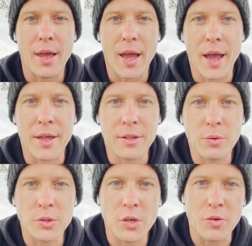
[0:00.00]
and
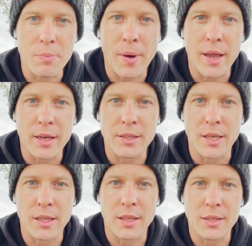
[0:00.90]
also repaying his
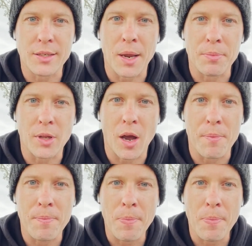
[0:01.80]
debt in the same time.